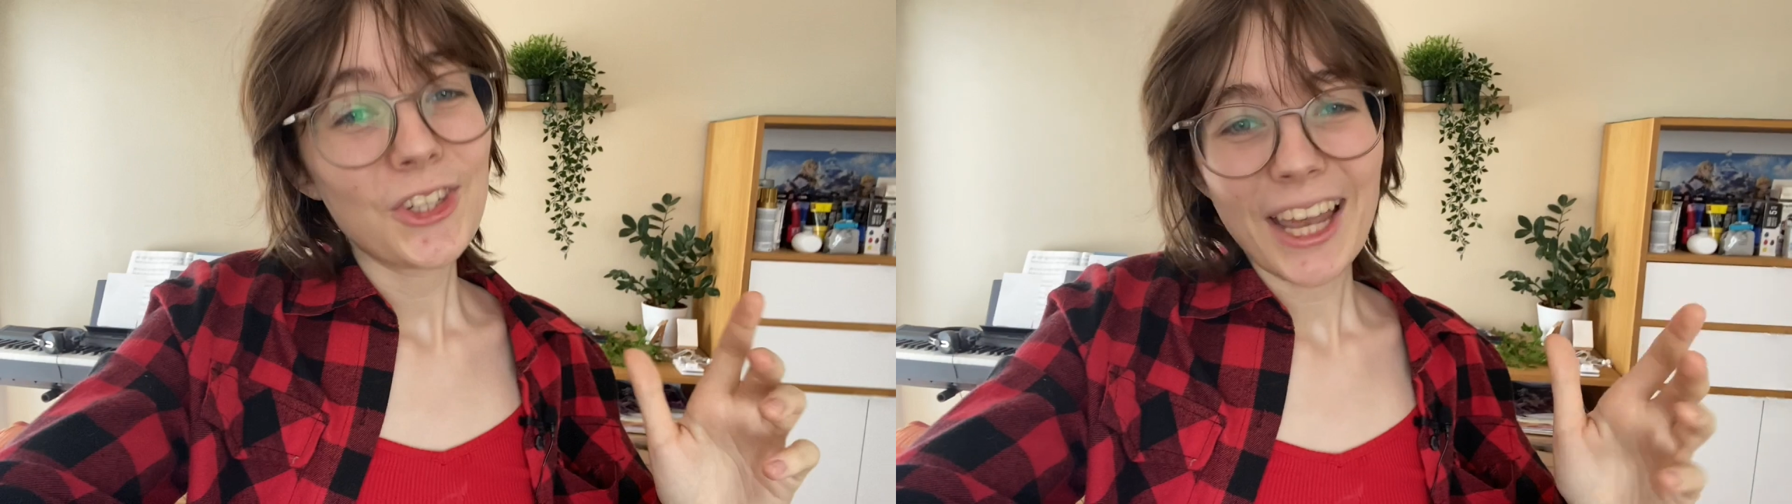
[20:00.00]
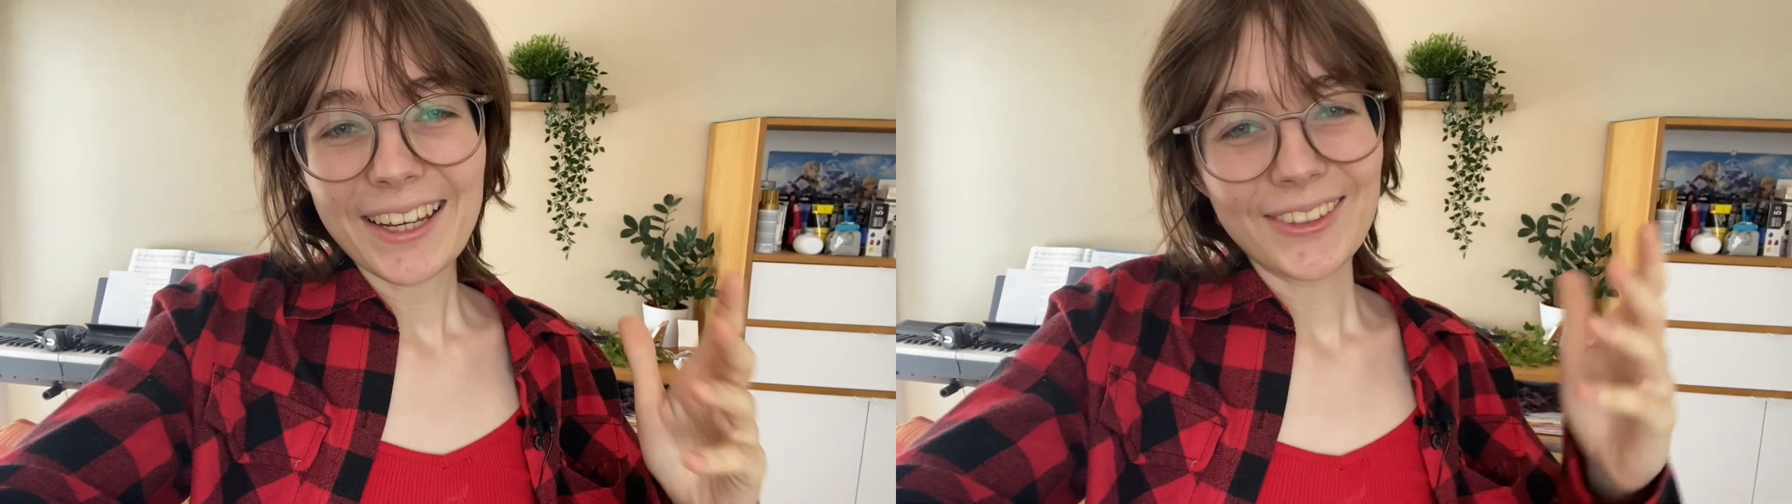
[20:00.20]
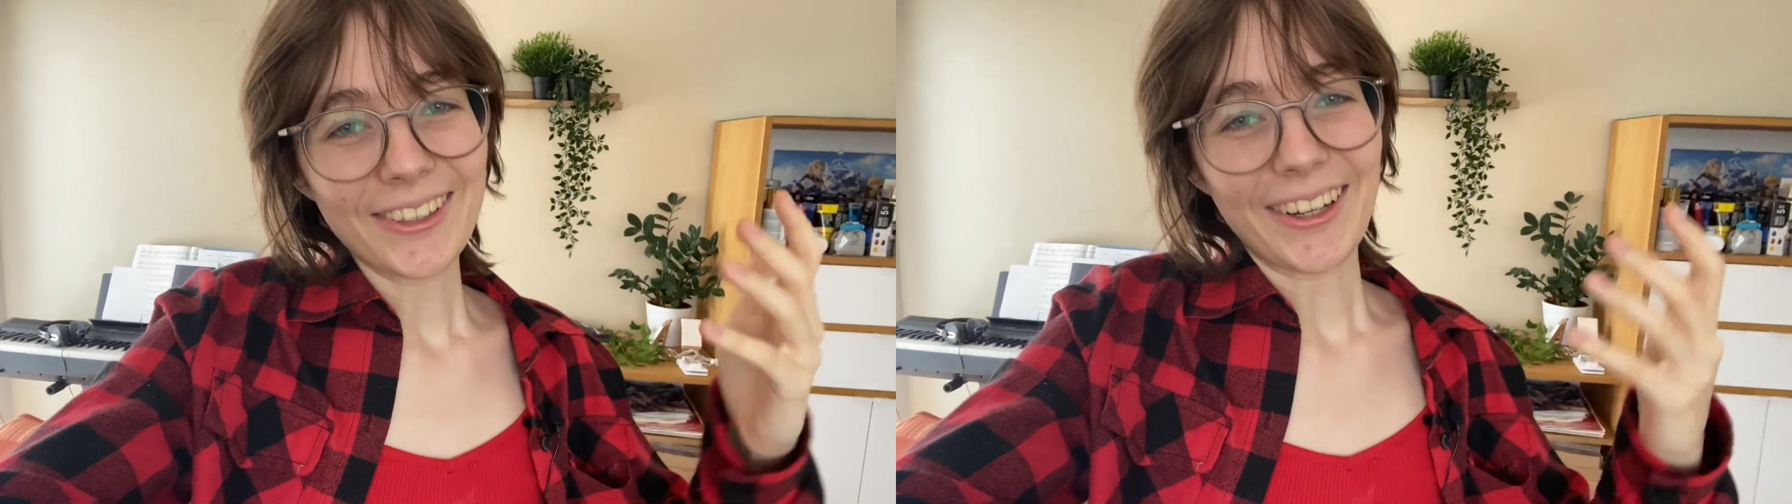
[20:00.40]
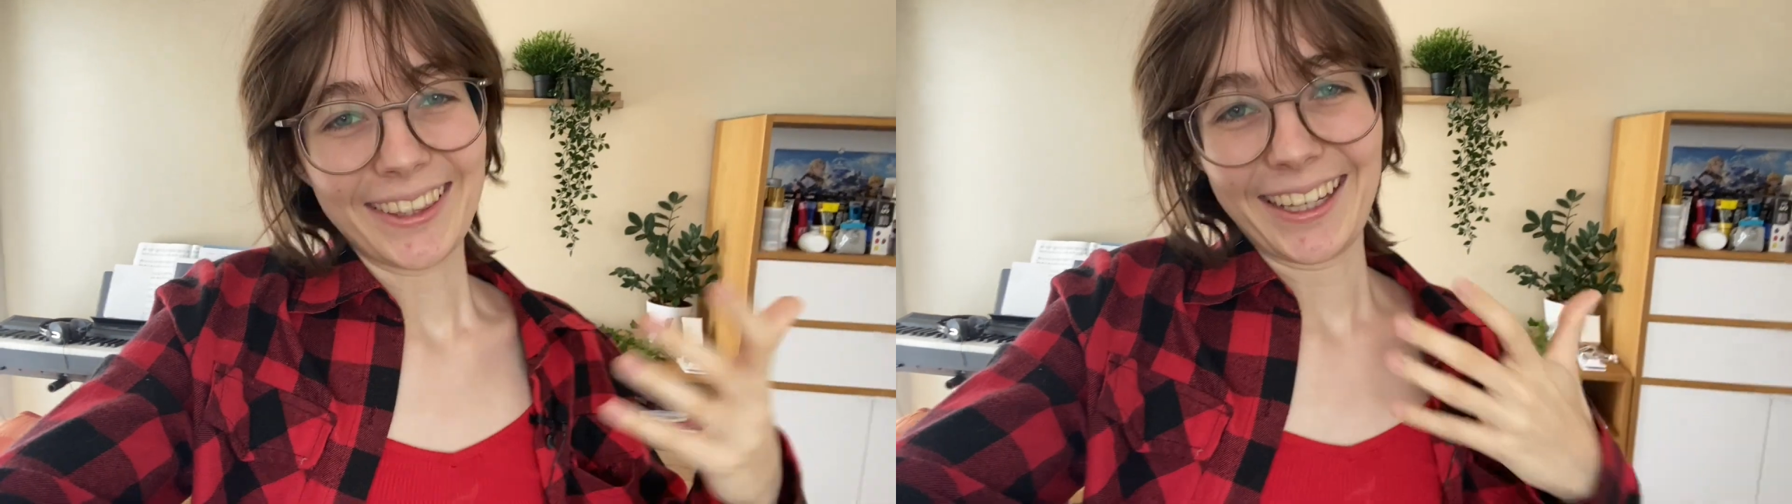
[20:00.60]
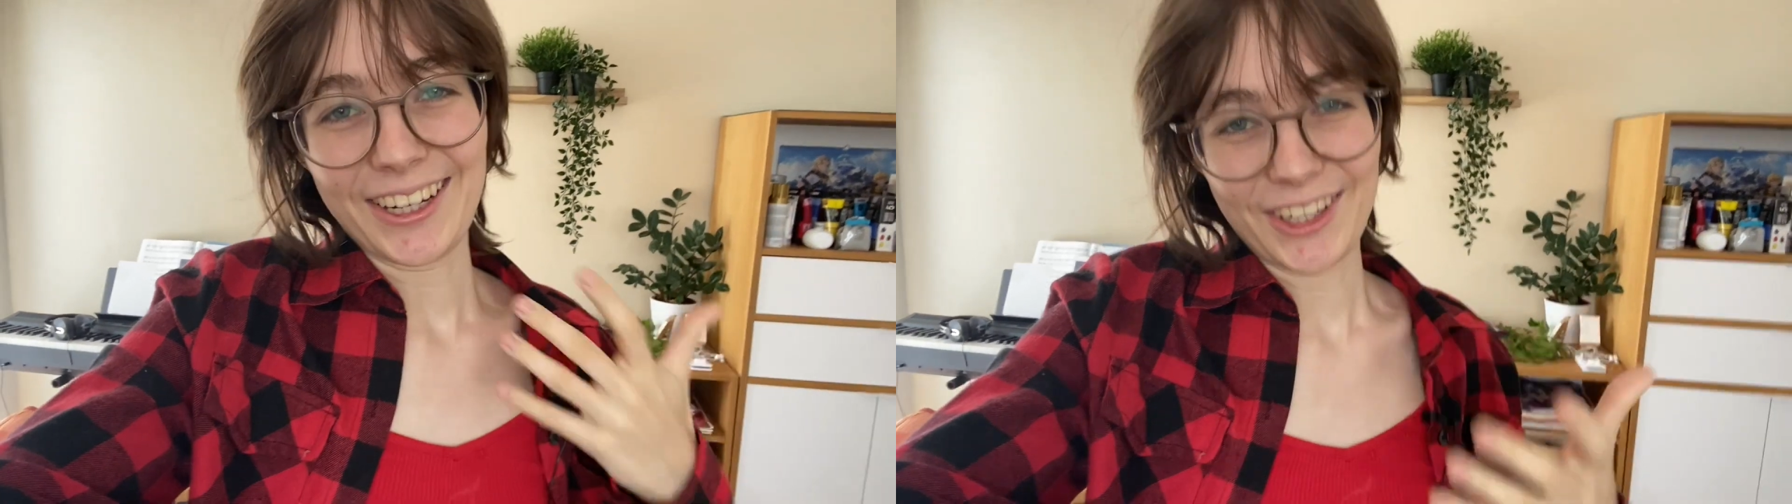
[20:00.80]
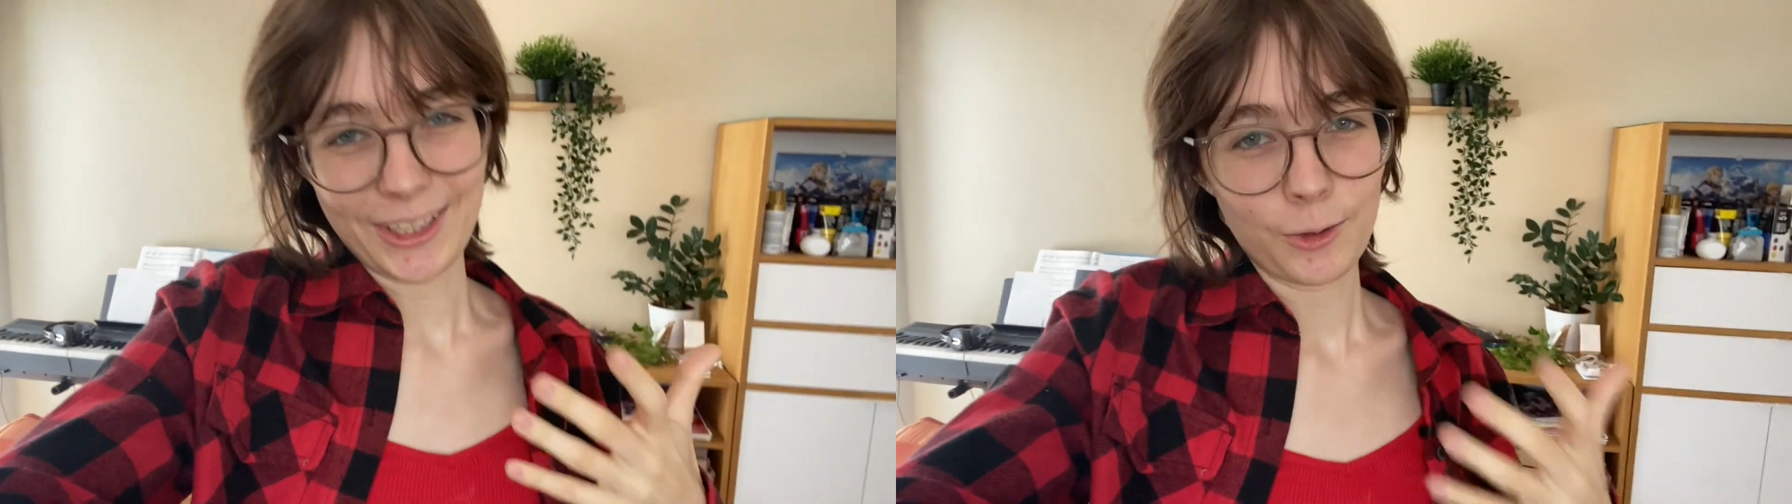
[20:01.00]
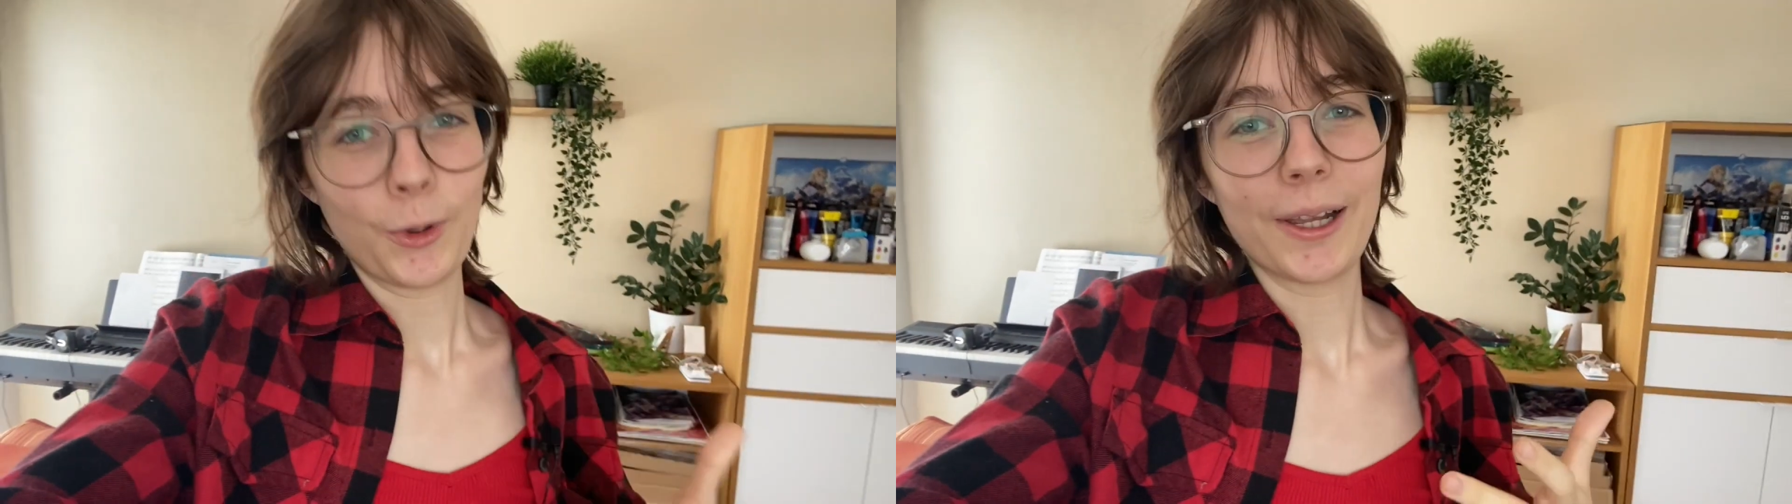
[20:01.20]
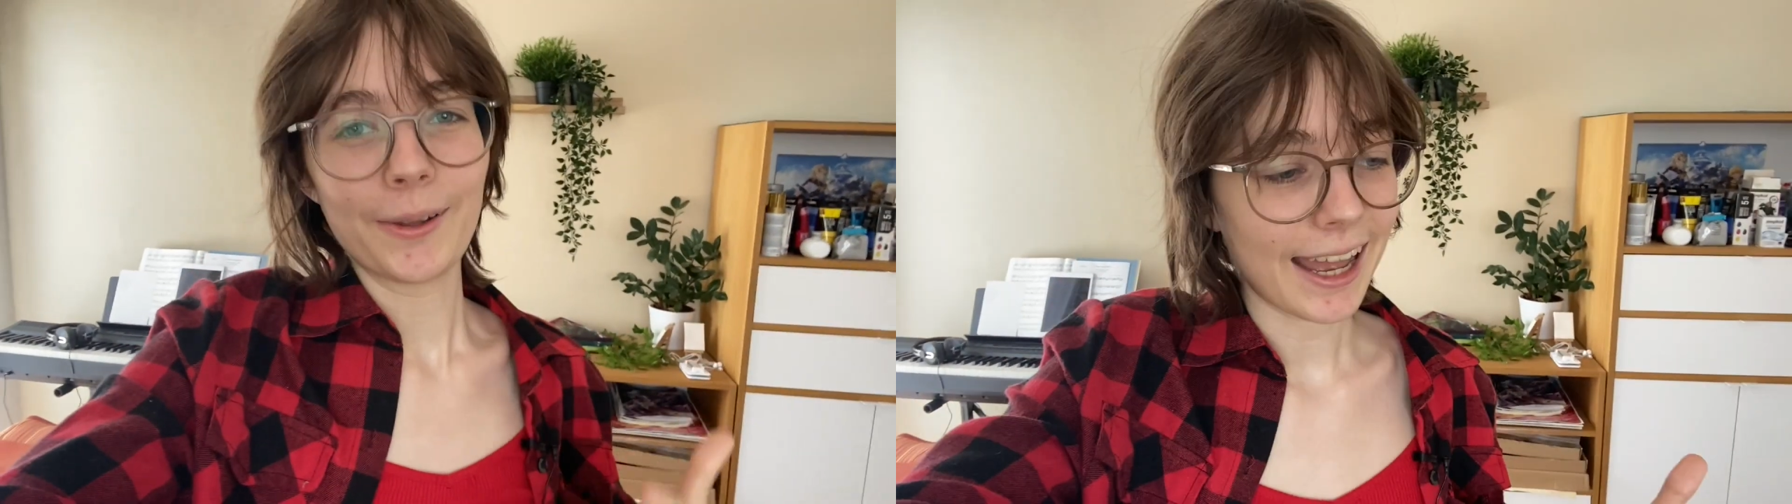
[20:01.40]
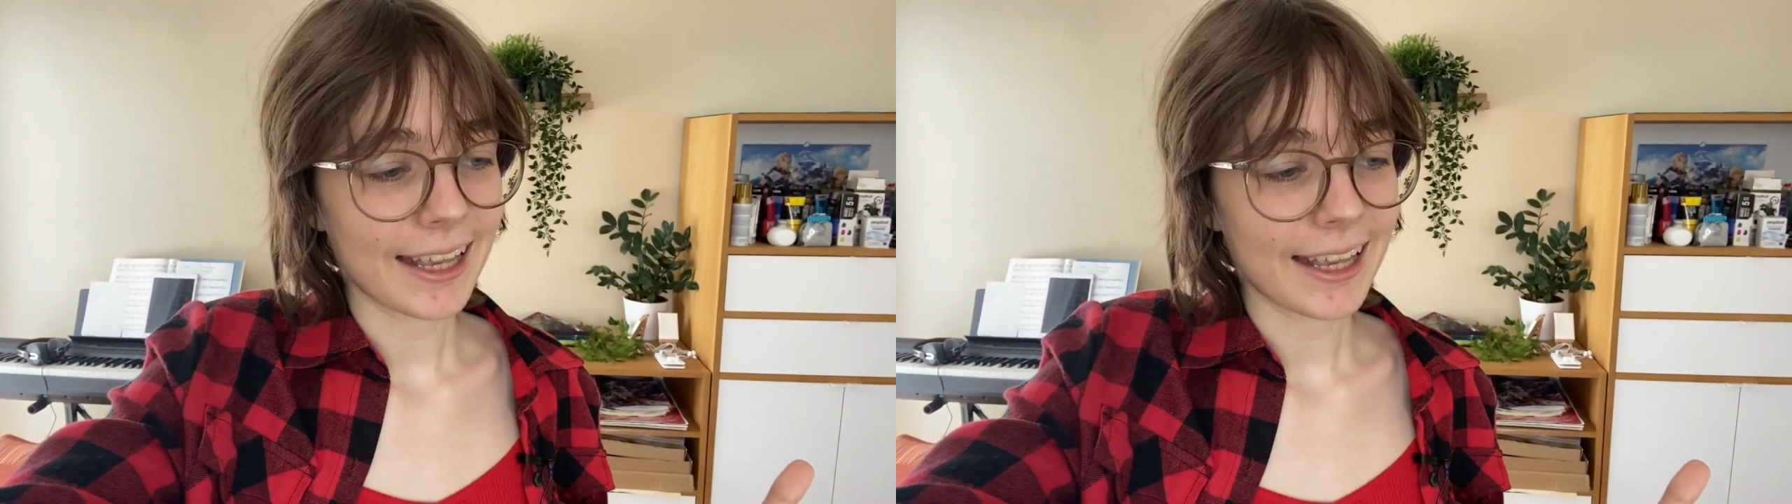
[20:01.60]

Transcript: I do not digest well.